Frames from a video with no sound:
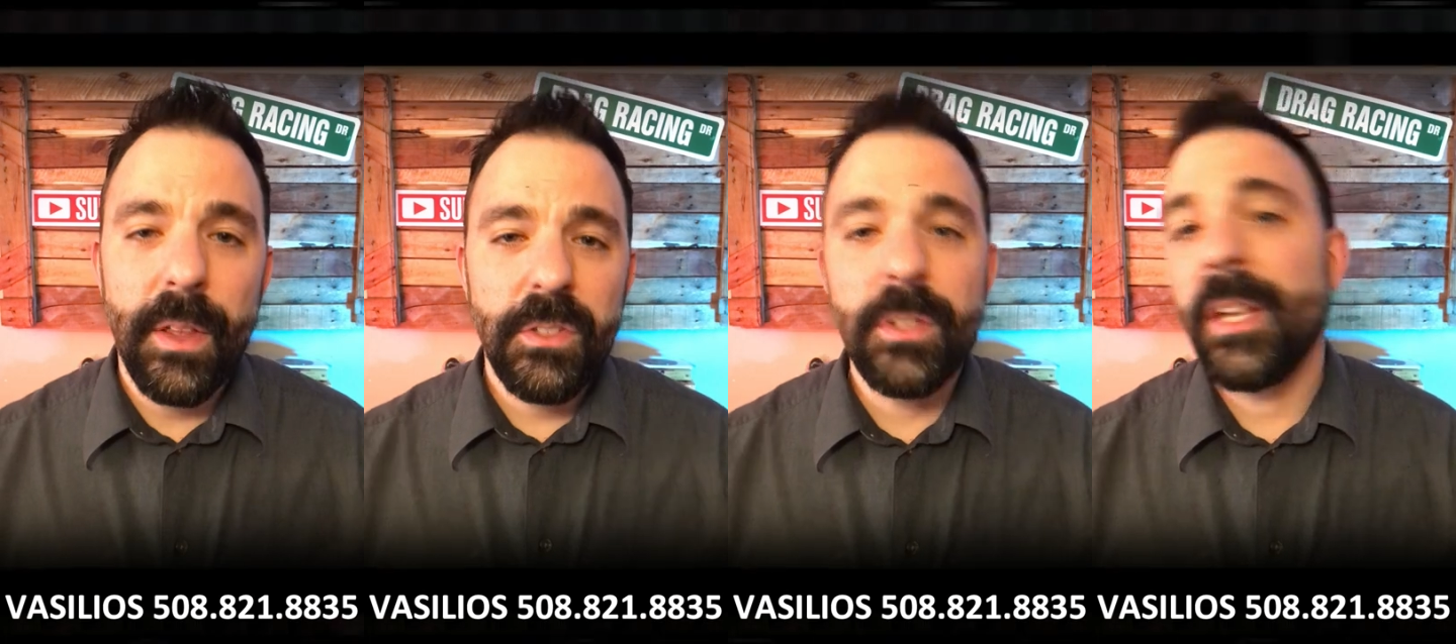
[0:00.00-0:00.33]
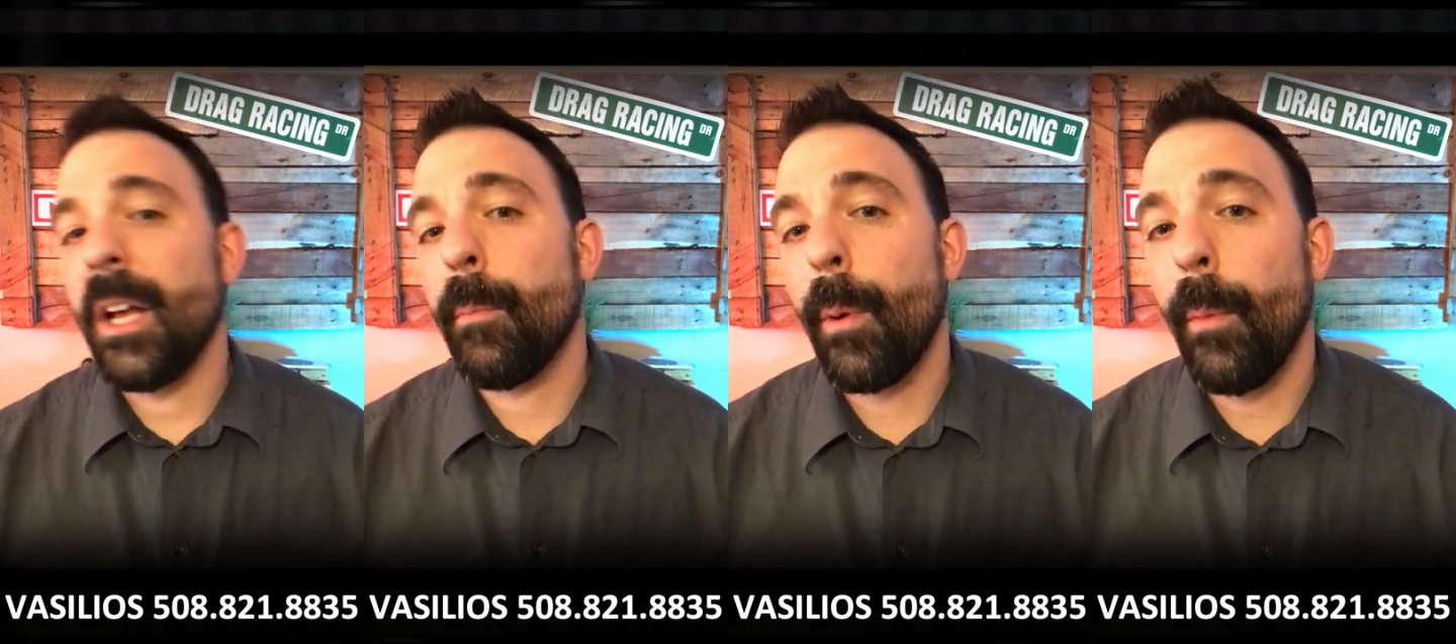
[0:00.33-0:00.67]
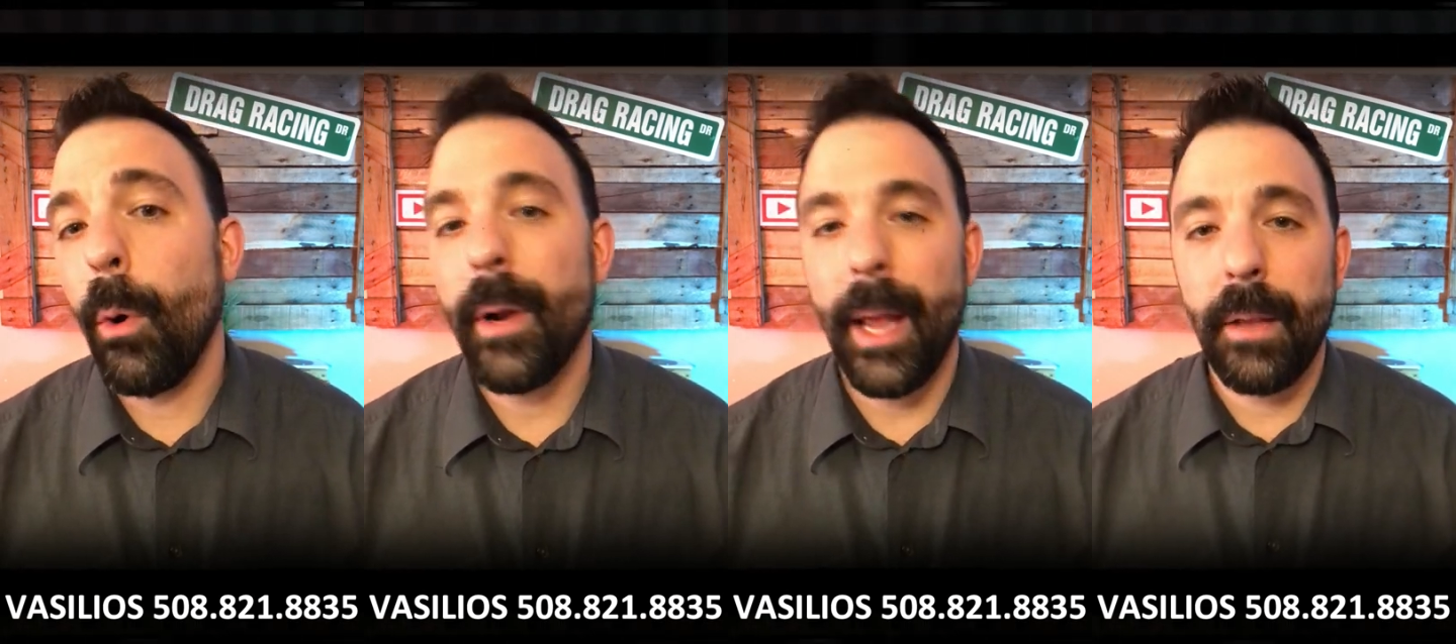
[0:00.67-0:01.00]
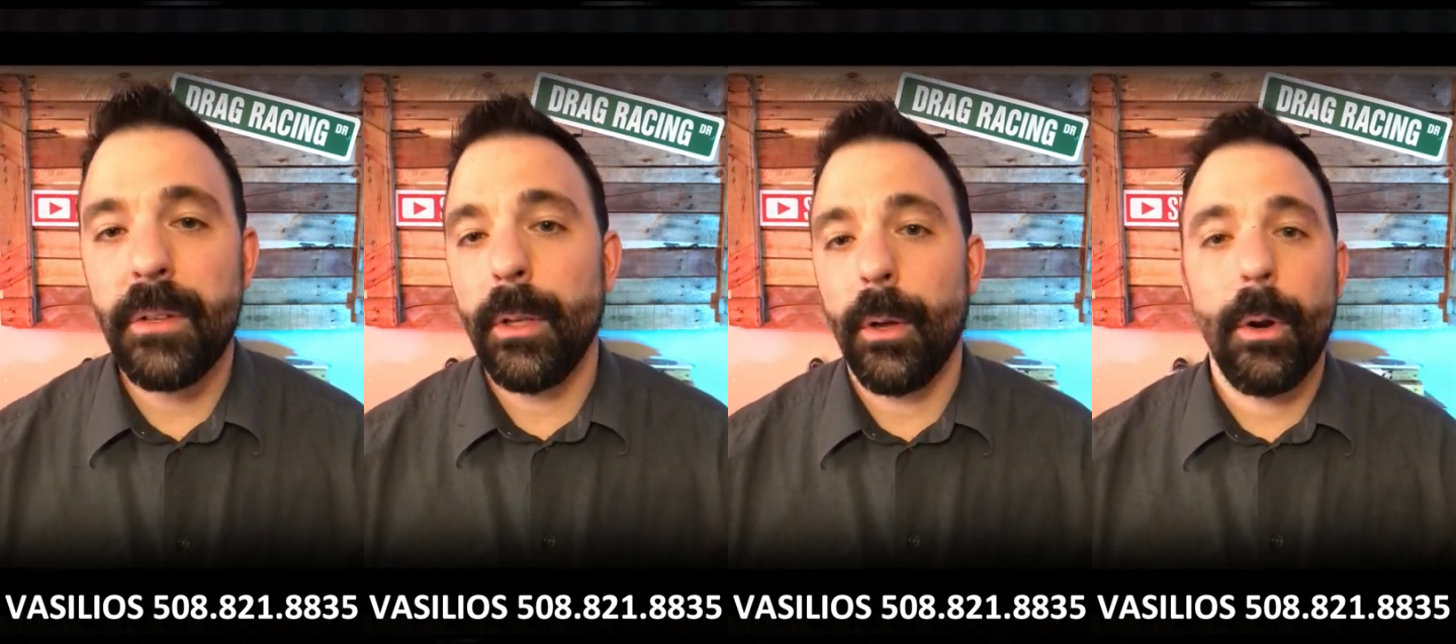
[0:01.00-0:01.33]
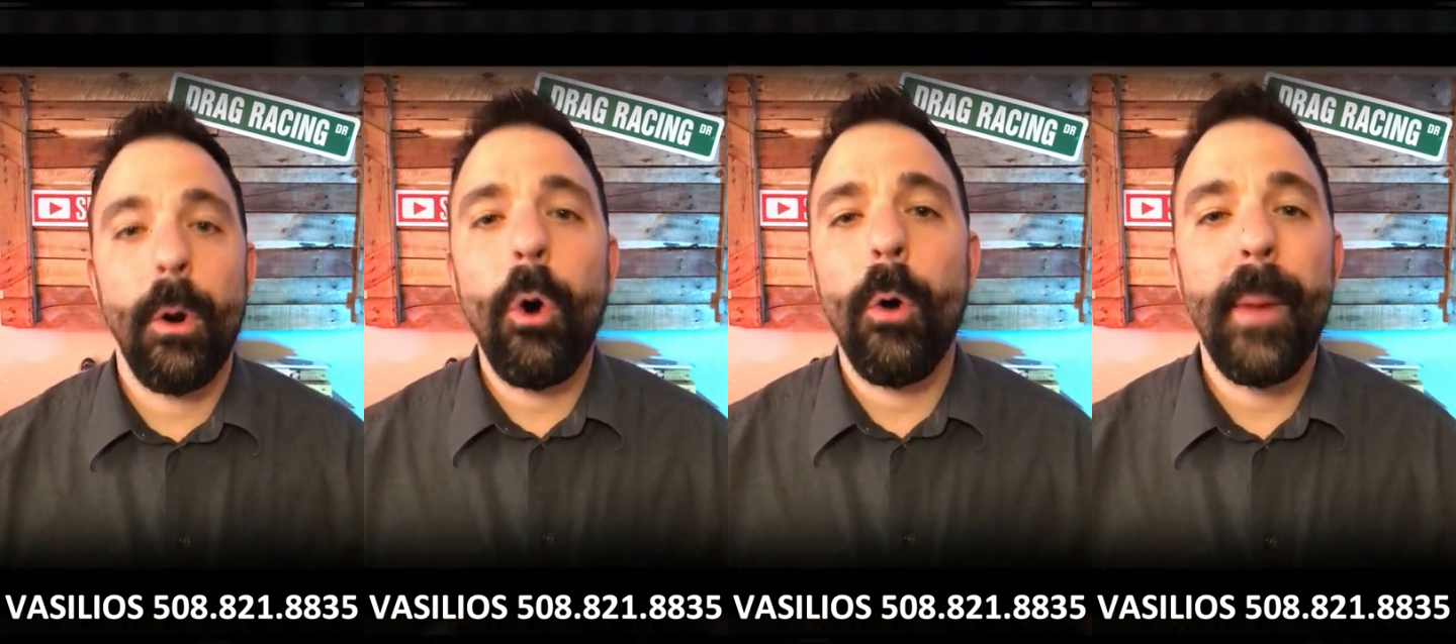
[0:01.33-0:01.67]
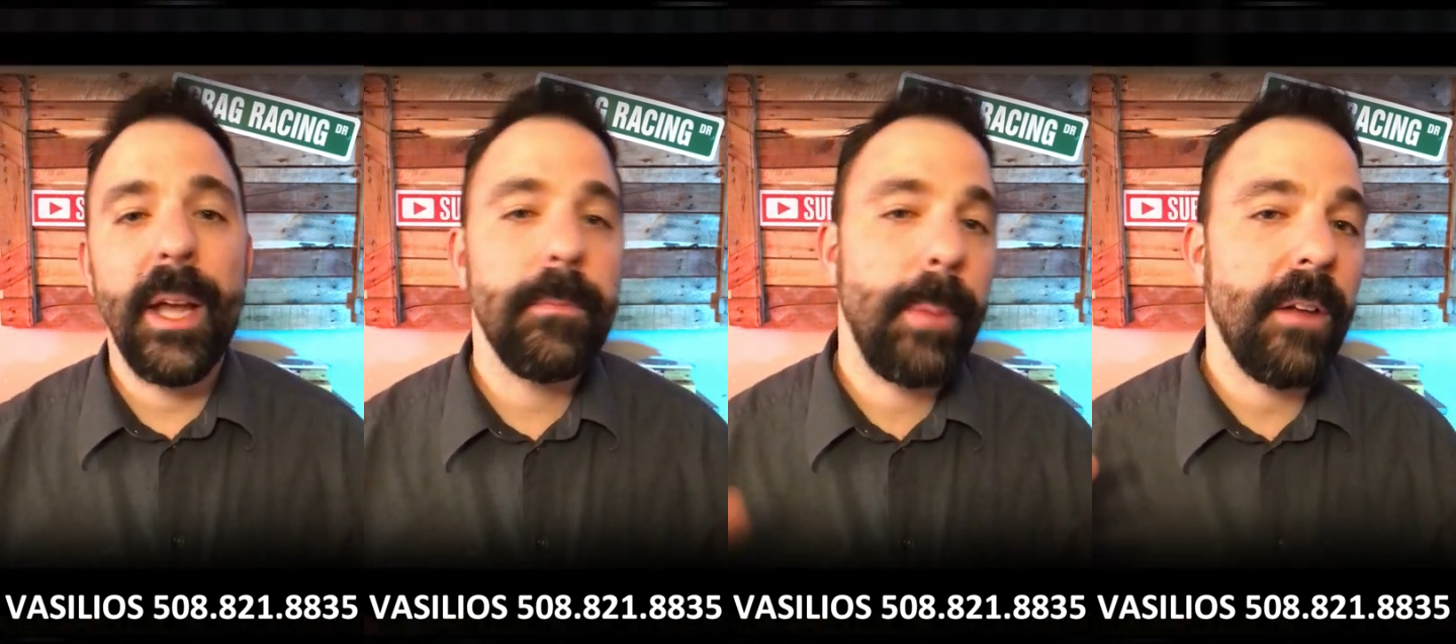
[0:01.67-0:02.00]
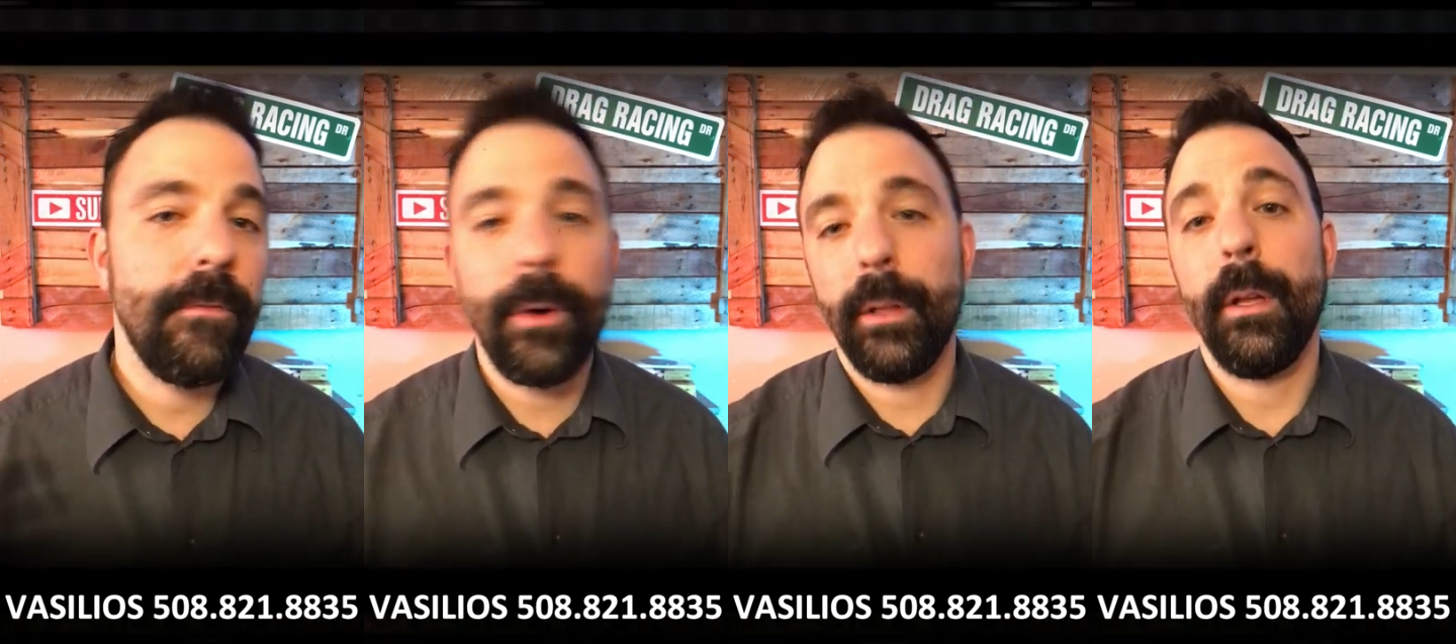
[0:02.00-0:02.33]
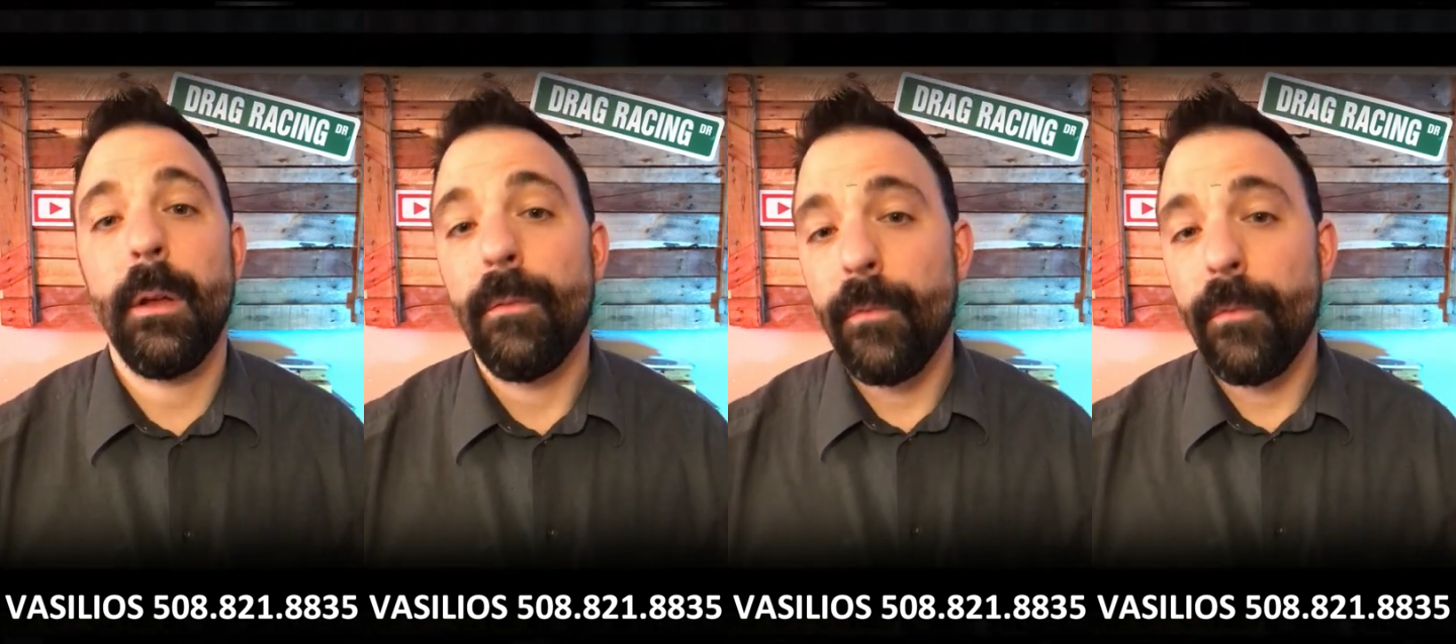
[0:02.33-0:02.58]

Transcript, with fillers: This is how to promote and sell your home as pet friendly.